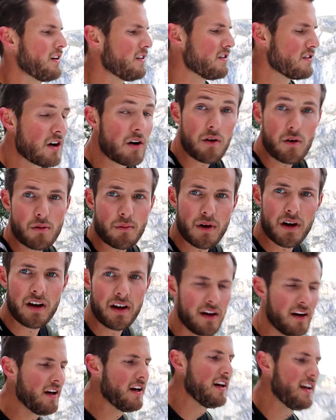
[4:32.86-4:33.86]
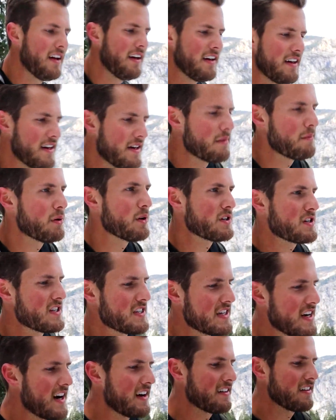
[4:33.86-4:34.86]
Dome, it
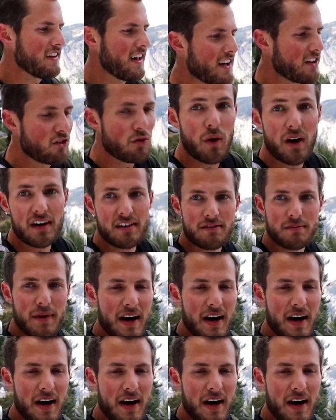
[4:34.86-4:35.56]
pushes it out to like 12